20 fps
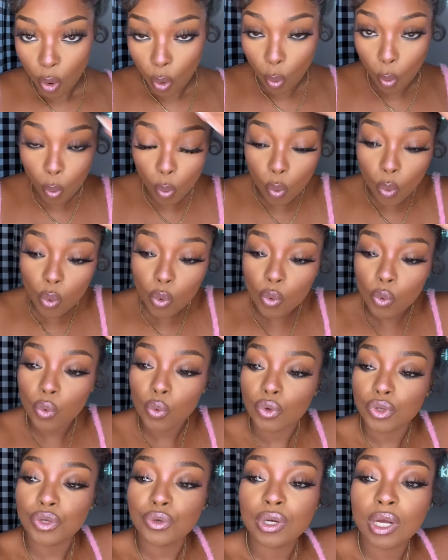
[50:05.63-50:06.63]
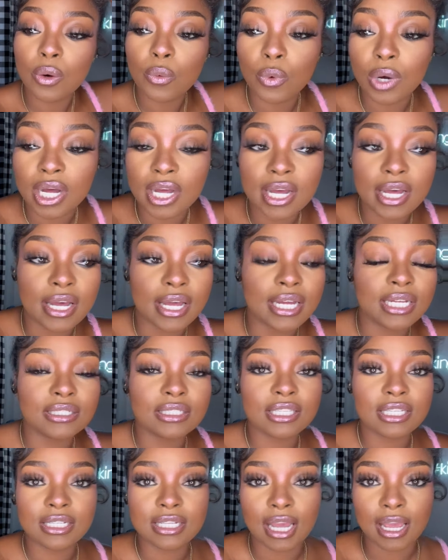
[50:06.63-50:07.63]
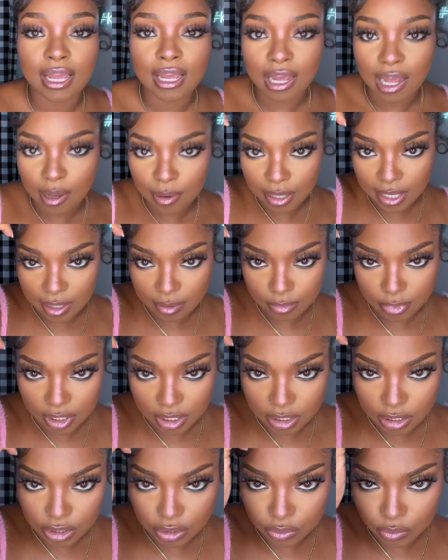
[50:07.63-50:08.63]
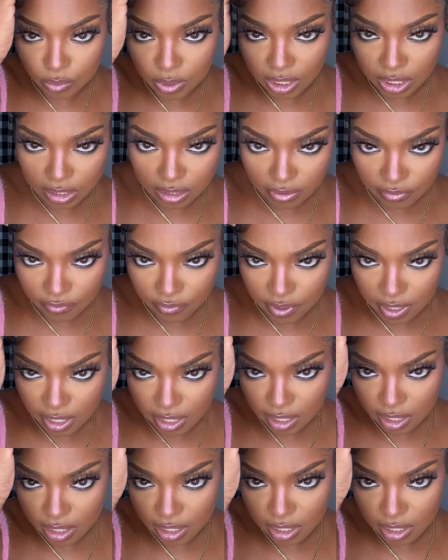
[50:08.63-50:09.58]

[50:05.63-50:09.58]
Ooh, you know what? And today I am gonna do one in the front.